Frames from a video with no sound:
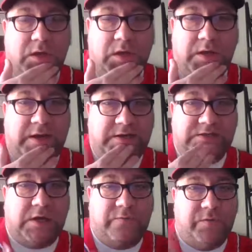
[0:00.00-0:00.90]
And
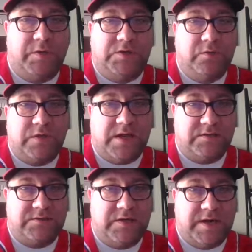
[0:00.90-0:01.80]
it's all from the
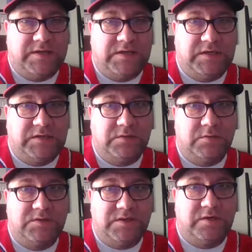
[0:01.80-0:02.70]

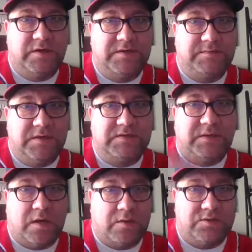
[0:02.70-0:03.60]
2019 series, but
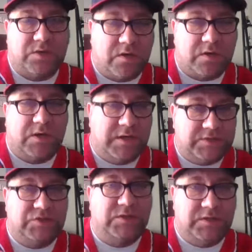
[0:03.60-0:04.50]
it's the All-Star
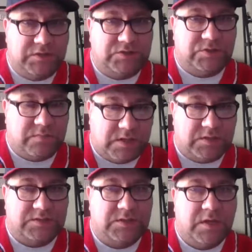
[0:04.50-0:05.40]
Collection Edition
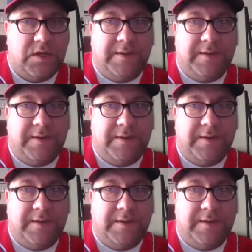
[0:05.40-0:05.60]
box.